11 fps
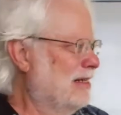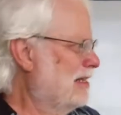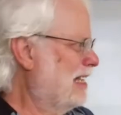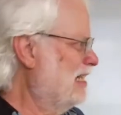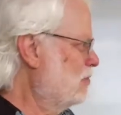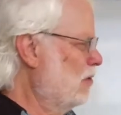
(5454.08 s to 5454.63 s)

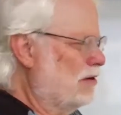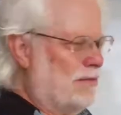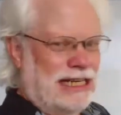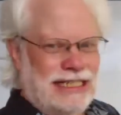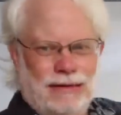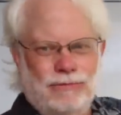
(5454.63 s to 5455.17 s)
k squared
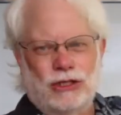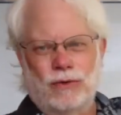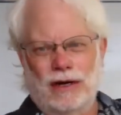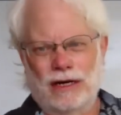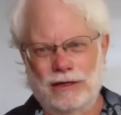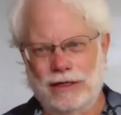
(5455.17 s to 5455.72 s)
minus m
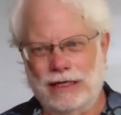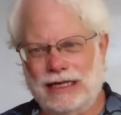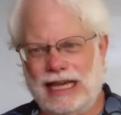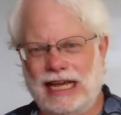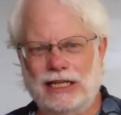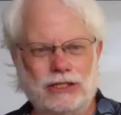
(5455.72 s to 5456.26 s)
squared that
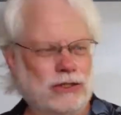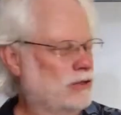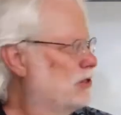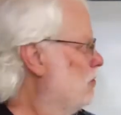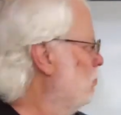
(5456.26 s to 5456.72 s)
cancels the